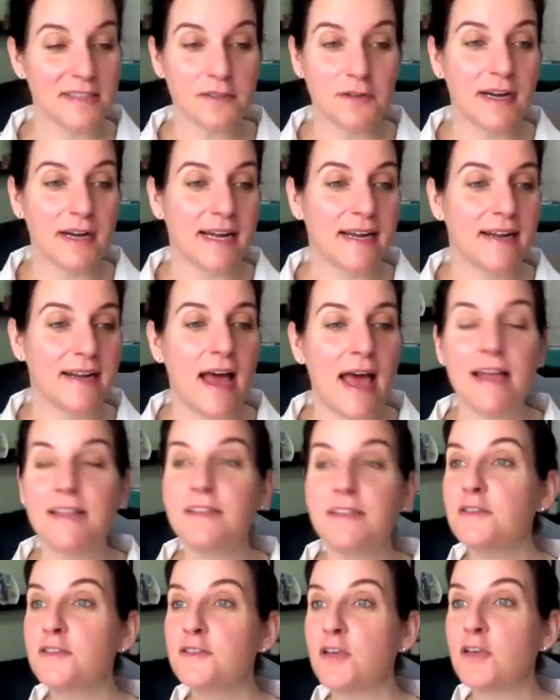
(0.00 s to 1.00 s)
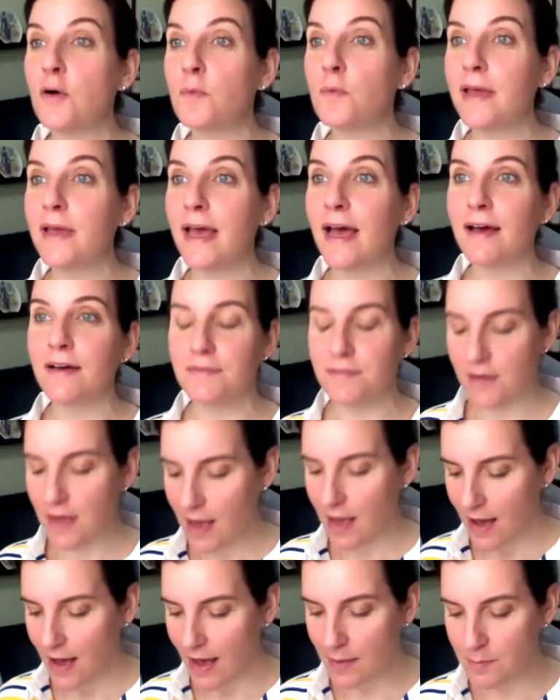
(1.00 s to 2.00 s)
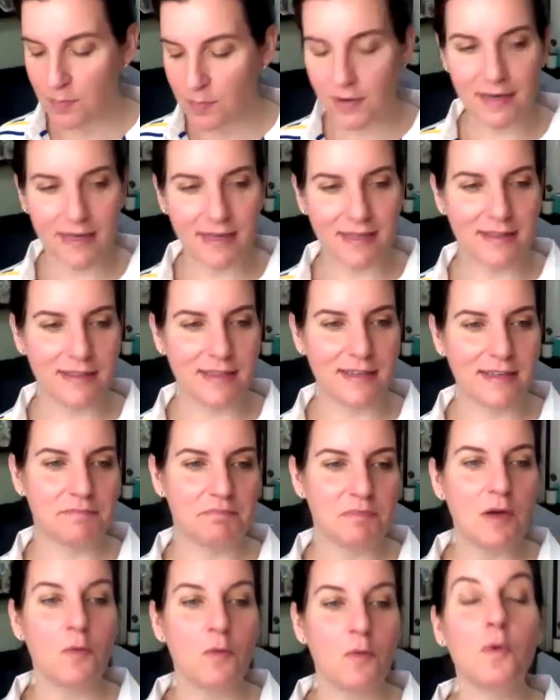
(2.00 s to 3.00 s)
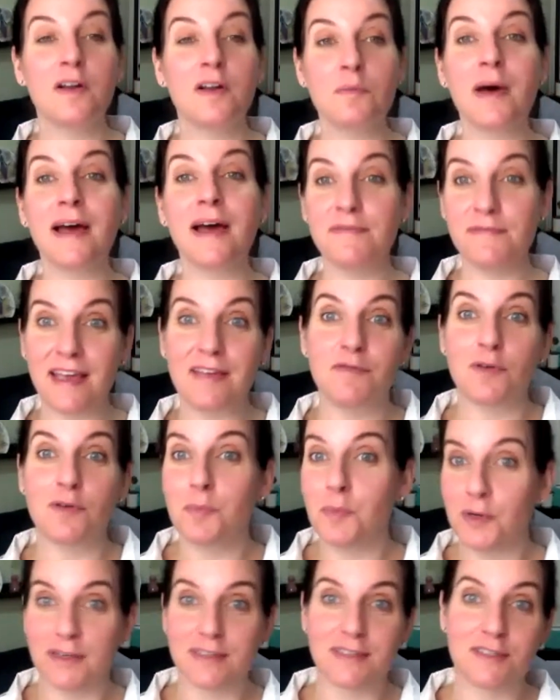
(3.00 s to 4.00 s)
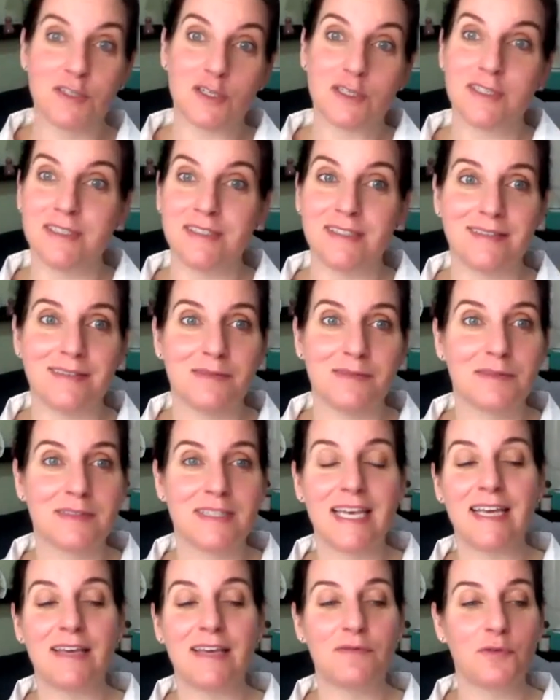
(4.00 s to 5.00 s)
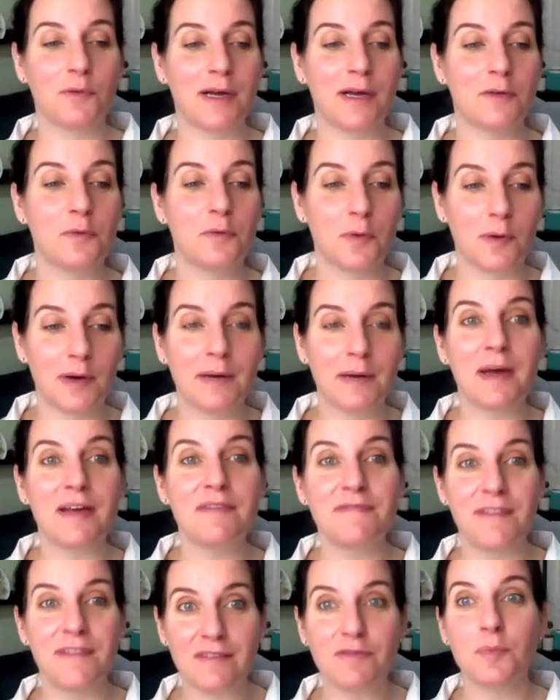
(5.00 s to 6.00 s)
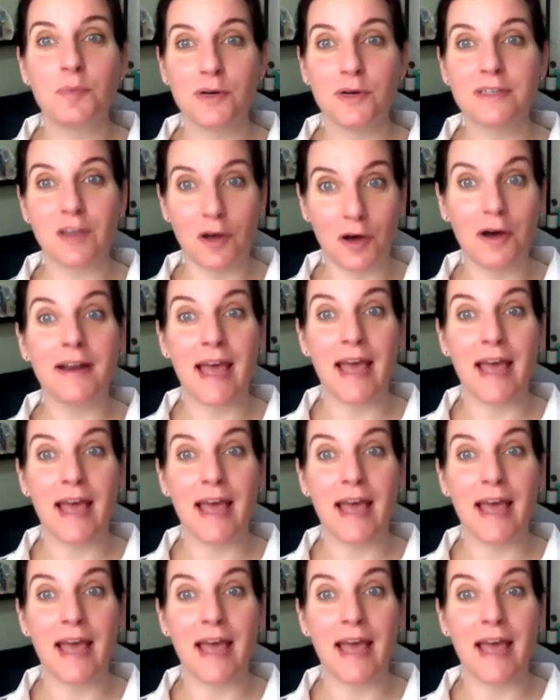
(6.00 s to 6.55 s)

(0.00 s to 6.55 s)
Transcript: great. And so we have, I'm putting in one of my favorite books, just take it for what you will. One of my favorite books on